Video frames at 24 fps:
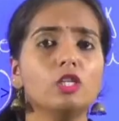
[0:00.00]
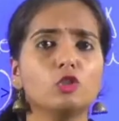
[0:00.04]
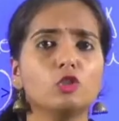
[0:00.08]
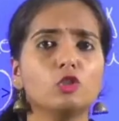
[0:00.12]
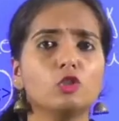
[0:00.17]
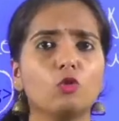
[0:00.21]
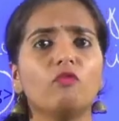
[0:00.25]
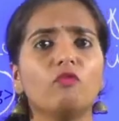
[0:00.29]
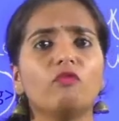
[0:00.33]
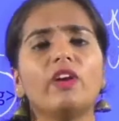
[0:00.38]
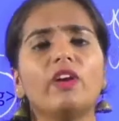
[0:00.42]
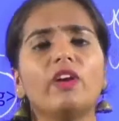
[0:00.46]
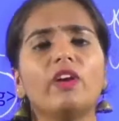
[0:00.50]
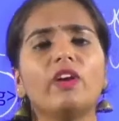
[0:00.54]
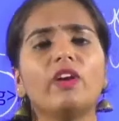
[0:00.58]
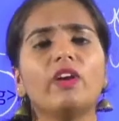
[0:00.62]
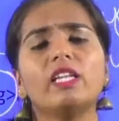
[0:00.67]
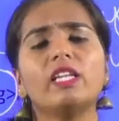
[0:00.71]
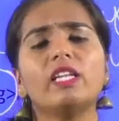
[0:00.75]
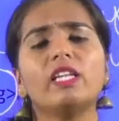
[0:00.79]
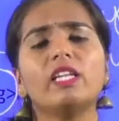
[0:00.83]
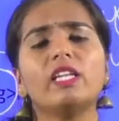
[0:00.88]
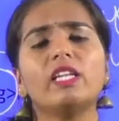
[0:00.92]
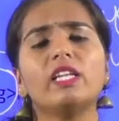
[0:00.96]
kind of
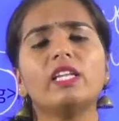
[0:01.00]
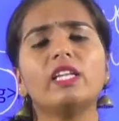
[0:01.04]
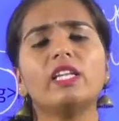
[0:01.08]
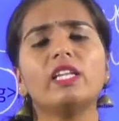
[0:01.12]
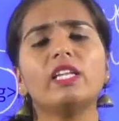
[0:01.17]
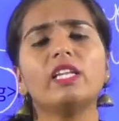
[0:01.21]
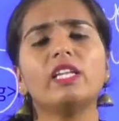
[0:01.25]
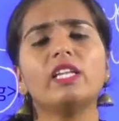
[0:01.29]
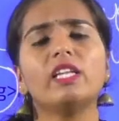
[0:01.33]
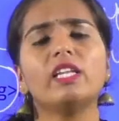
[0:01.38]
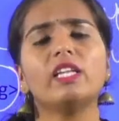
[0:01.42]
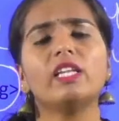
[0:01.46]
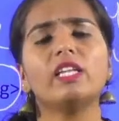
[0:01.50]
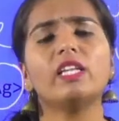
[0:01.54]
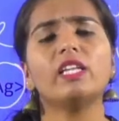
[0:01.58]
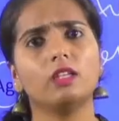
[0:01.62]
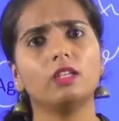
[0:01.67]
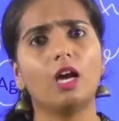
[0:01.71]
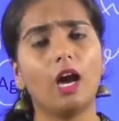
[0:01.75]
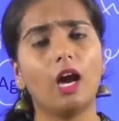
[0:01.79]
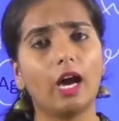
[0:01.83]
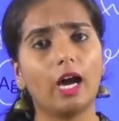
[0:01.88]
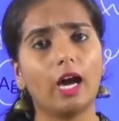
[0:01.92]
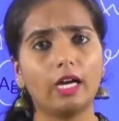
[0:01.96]
question is asked,
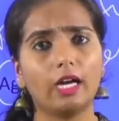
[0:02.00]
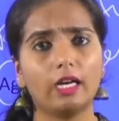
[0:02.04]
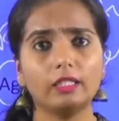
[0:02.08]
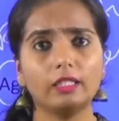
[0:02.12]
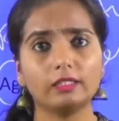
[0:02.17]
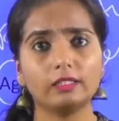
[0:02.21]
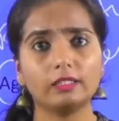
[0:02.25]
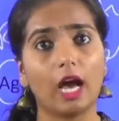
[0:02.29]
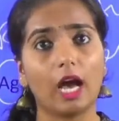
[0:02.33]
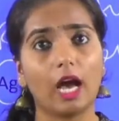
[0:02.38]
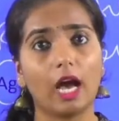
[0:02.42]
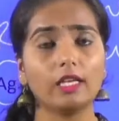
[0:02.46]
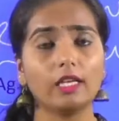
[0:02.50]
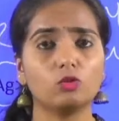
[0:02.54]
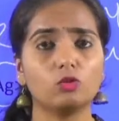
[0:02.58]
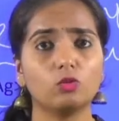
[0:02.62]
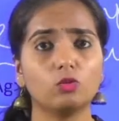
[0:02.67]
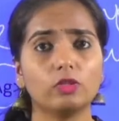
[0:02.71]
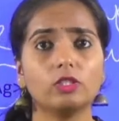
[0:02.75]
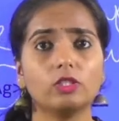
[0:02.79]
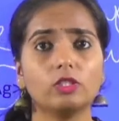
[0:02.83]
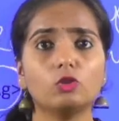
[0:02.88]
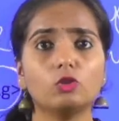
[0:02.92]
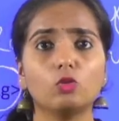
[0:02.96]
students, you have to
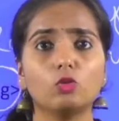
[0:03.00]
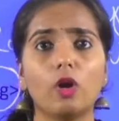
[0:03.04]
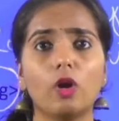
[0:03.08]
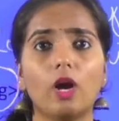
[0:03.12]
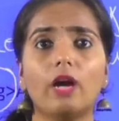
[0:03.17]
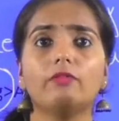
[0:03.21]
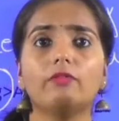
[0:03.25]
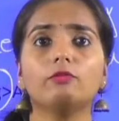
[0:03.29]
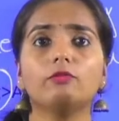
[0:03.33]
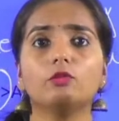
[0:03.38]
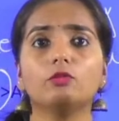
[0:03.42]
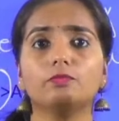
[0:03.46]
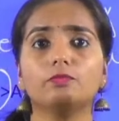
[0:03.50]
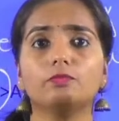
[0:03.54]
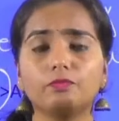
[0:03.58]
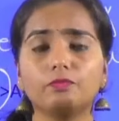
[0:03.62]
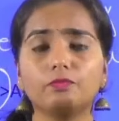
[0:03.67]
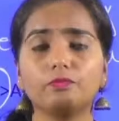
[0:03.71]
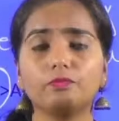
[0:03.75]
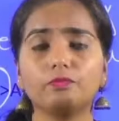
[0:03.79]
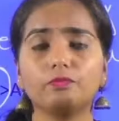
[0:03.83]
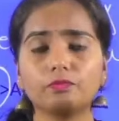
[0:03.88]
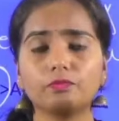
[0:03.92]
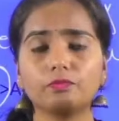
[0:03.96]
very,
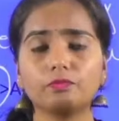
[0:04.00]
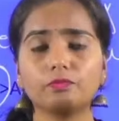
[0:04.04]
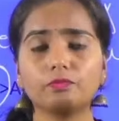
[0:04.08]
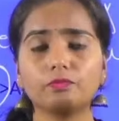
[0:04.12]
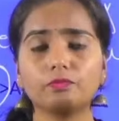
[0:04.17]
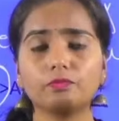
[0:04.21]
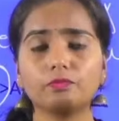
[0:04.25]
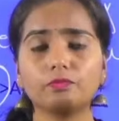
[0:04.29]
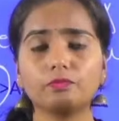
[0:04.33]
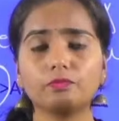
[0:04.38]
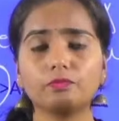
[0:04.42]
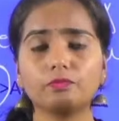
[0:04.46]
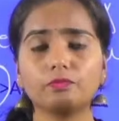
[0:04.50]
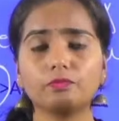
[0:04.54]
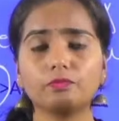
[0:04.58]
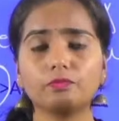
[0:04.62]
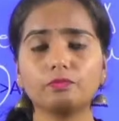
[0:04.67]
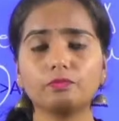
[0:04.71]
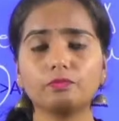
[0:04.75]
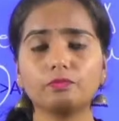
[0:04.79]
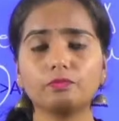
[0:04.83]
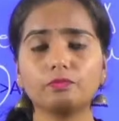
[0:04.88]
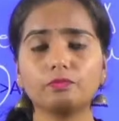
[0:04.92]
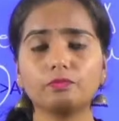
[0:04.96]
very well
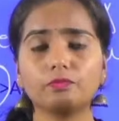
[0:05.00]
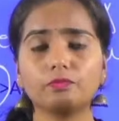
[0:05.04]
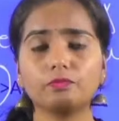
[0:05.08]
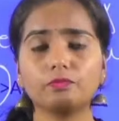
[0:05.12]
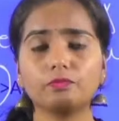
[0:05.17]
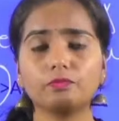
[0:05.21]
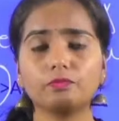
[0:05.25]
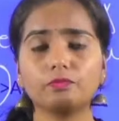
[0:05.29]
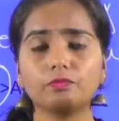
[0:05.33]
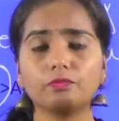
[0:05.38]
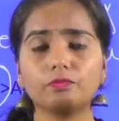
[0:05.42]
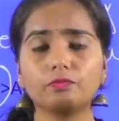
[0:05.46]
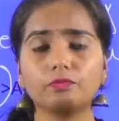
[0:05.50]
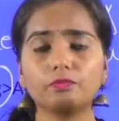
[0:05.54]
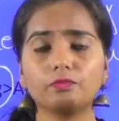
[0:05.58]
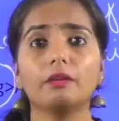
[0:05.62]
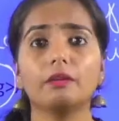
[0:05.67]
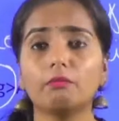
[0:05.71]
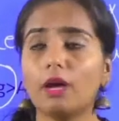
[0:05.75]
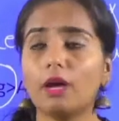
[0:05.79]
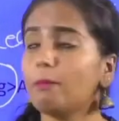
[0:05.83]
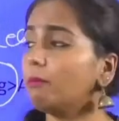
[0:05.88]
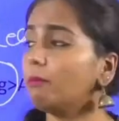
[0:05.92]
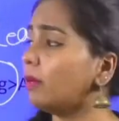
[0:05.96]
remember our
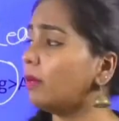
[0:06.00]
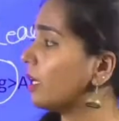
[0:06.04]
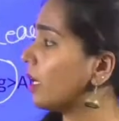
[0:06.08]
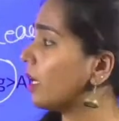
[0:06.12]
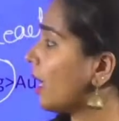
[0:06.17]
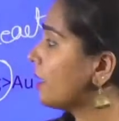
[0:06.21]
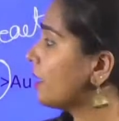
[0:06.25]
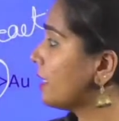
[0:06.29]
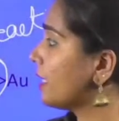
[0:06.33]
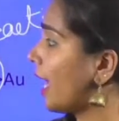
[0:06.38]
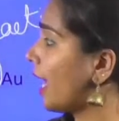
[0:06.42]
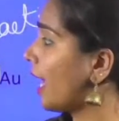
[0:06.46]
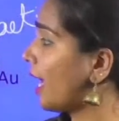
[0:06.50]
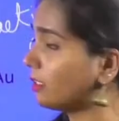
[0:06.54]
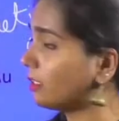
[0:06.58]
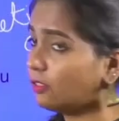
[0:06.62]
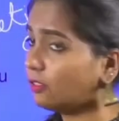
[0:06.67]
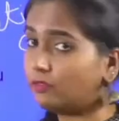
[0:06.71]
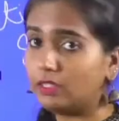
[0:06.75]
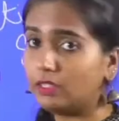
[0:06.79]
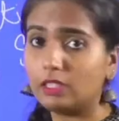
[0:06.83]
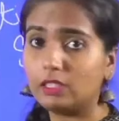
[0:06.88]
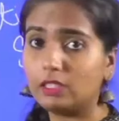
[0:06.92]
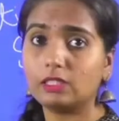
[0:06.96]
reactivity series.
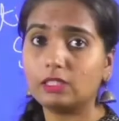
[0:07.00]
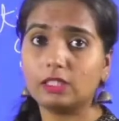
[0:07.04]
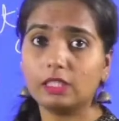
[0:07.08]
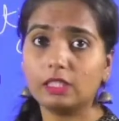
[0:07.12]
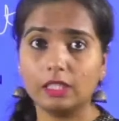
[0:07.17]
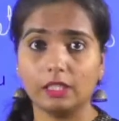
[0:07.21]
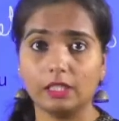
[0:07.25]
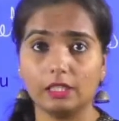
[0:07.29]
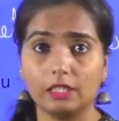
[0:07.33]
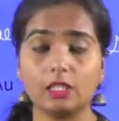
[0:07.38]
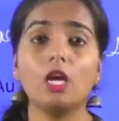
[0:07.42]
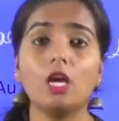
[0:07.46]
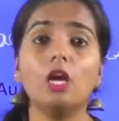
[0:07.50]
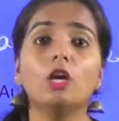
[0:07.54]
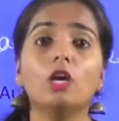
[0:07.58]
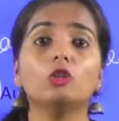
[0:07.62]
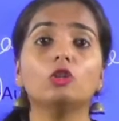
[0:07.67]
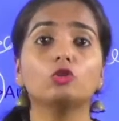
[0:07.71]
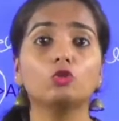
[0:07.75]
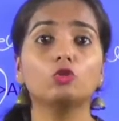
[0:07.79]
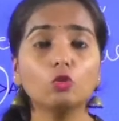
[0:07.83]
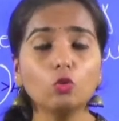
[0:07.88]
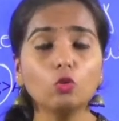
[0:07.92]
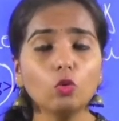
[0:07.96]
Through our
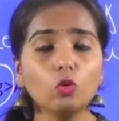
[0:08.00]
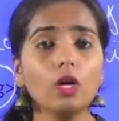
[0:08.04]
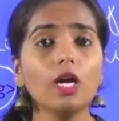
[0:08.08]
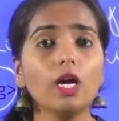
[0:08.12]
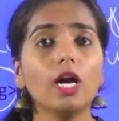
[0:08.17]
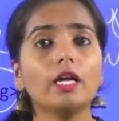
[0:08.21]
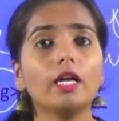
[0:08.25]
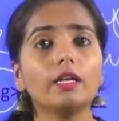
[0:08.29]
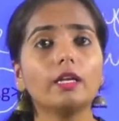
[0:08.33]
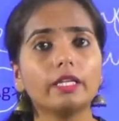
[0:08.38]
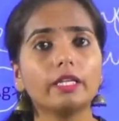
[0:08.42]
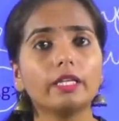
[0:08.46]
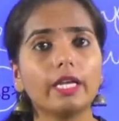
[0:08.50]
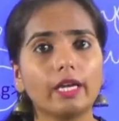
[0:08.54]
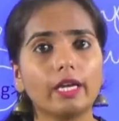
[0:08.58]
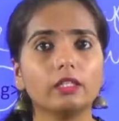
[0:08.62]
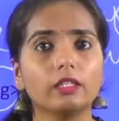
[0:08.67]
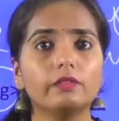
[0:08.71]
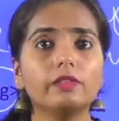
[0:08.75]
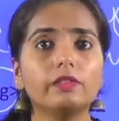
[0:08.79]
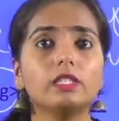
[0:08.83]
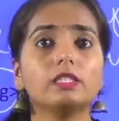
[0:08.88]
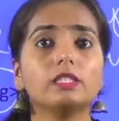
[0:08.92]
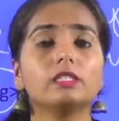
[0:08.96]
reactivity series
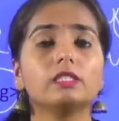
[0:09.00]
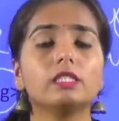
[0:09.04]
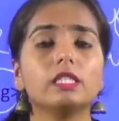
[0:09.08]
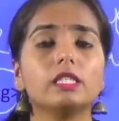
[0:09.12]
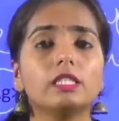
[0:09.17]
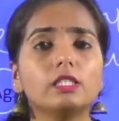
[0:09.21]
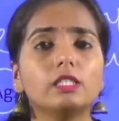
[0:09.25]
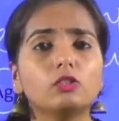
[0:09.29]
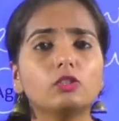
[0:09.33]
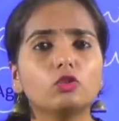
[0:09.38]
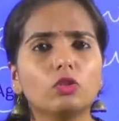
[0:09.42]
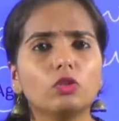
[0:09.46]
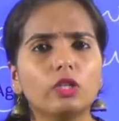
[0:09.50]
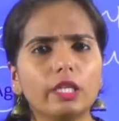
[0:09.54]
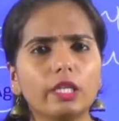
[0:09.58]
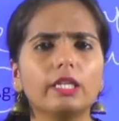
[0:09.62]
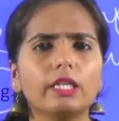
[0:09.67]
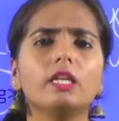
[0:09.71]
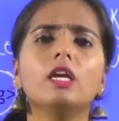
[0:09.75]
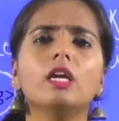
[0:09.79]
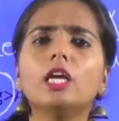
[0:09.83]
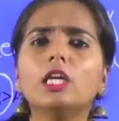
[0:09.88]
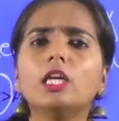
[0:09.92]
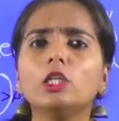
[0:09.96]
only, you can get
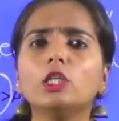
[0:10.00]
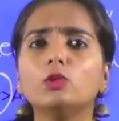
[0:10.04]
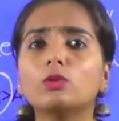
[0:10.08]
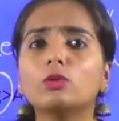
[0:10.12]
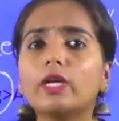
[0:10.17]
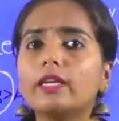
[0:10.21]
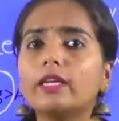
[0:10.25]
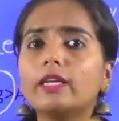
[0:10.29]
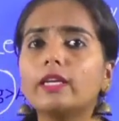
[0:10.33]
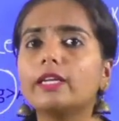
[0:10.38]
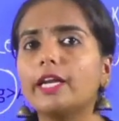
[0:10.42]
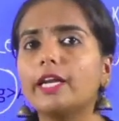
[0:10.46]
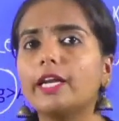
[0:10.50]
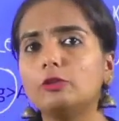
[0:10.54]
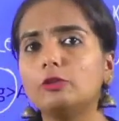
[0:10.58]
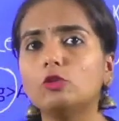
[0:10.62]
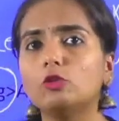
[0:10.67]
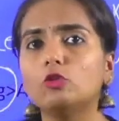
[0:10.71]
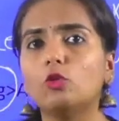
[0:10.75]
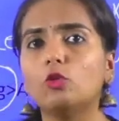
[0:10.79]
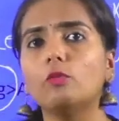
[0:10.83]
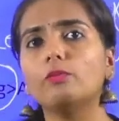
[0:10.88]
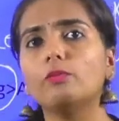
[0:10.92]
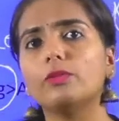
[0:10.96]
to know which
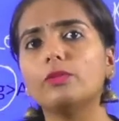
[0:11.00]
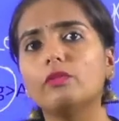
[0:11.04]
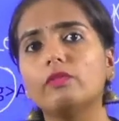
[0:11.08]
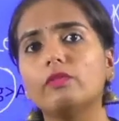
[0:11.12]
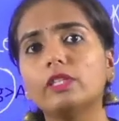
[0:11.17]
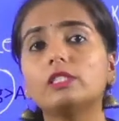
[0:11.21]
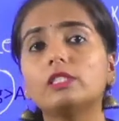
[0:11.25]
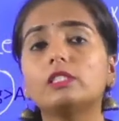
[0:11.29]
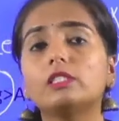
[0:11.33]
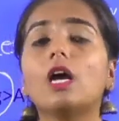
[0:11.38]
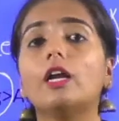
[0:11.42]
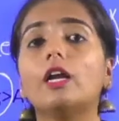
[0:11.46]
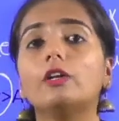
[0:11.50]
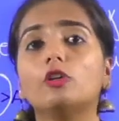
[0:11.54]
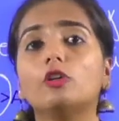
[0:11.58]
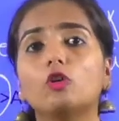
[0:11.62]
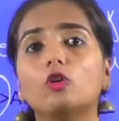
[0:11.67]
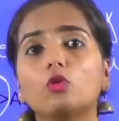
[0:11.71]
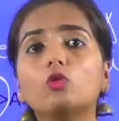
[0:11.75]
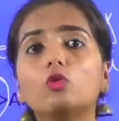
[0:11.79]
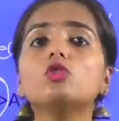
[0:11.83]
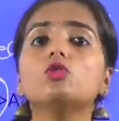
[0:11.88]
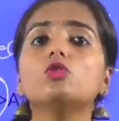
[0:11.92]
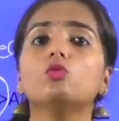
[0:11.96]
undergoes what
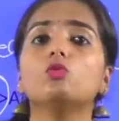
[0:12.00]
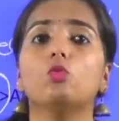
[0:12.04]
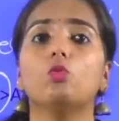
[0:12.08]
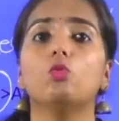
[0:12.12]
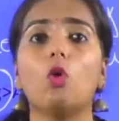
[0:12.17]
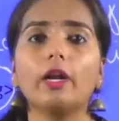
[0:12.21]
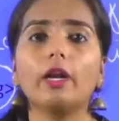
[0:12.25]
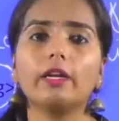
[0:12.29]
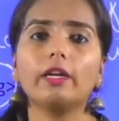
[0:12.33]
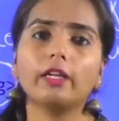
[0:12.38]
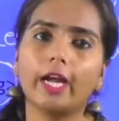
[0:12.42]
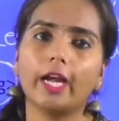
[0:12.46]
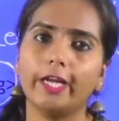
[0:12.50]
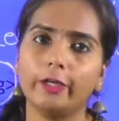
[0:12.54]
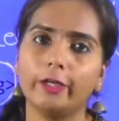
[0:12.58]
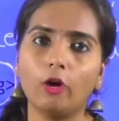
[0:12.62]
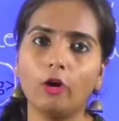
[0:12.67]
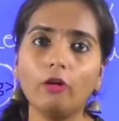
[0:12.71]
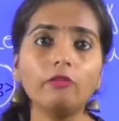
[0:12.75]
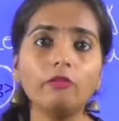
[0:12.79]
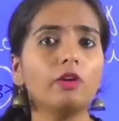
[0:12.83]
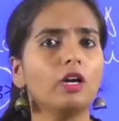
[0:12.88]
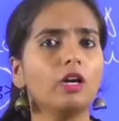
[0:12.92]
kind of reaction.